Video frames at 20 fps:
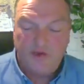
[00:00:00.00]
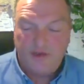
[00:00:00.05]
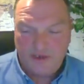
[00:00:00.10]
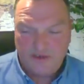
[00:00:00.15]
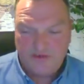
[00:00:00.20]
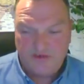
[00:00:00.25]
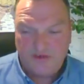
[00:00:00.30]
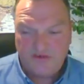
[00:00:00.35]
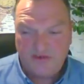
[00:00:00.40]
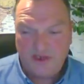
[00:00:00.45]

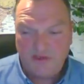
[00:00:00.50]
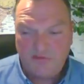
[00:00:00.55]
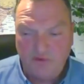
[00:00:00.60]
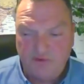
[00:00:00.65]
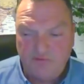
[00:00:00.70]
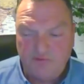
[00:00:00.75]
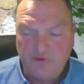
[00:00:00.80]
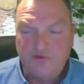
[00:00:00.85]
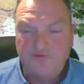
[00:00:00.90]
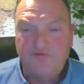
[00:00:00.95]
As I say,
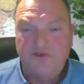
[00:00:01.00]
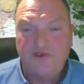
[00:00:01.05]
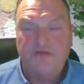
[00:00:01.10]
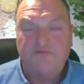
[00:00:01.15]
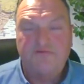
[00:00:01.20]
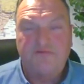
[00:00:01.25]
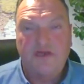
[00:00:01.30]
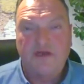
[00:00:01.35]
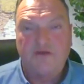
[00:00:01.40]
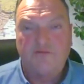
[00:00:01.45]
we'd moved to
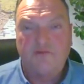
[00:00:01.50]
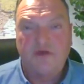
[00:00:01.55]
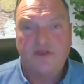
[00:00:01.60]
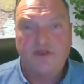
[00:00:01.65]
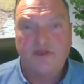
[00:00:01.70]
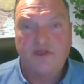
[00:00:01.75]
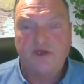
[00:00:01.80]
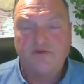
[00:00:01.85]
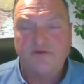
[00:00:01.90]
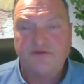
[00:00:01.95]
live down by the
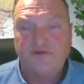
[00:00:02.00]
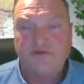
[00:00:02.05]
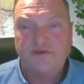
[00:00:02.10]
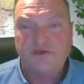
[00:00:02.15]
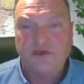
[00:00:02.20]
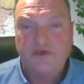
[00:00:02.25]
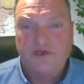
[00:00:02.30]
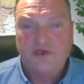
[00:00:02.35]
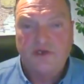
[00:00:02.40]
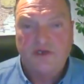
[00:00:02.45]
coast,
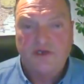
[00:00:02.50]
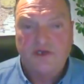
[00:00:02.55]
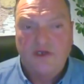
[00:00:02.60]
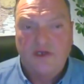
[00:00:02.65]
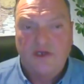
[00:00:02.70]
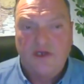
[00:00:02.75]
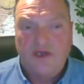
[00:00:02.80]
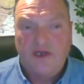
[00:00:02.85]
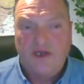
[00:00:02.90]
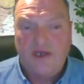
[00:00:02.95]

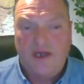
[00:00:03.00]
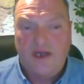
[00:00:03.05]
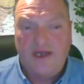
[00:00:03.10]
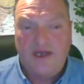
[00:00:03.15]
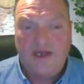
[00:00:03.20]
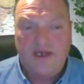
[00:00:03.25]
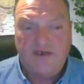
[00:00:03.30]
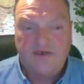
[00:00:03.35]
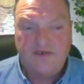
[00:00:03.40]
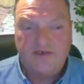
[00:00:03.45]

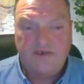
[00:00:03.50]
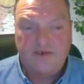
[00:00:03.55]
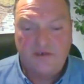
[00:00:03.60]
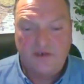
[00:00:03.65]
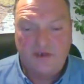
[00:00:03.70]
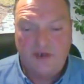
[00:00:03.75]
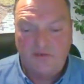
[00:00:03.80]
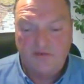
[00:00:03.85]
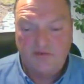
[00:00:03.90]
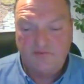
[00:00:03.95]
and
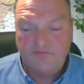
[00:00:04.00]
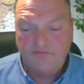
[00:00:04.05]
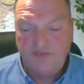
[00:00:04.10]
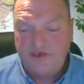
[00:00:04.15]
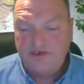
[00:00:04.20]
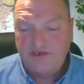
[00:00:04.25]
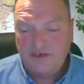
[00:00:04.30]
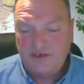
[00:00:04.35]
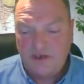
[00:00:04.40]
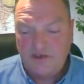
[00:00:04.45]
I was
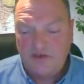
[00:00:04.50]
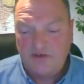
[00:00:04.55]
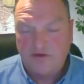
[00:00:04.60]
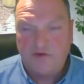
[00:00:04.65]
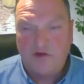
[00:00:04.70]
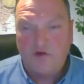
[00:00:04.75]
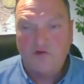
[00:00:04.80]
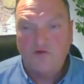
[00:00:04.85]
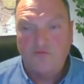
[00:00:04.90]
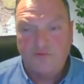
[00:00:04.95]
meeting a lot of
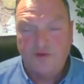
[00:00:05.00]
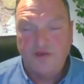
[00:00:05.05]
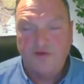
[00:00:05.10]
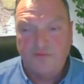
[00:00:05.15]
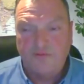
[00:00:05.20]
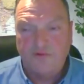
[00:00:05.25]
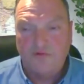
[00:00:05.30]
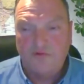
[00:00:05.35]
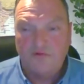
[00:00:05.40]
old people,